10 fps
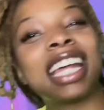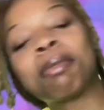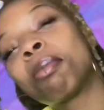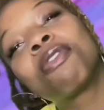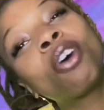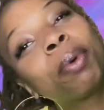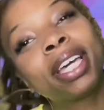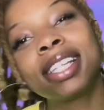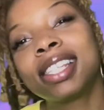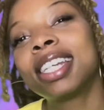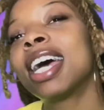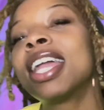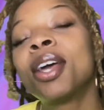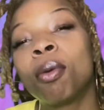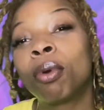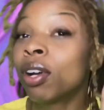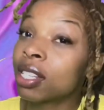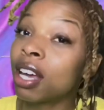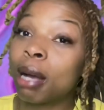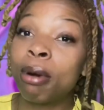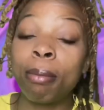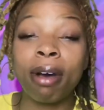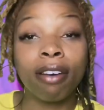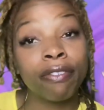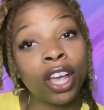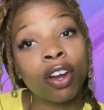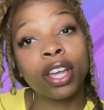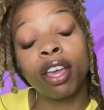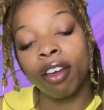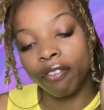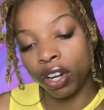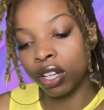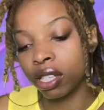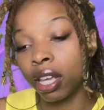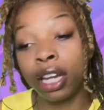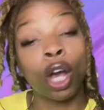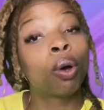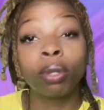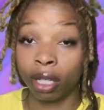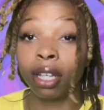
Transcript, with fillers: But before we get into that, we're gonna talk about my very first and only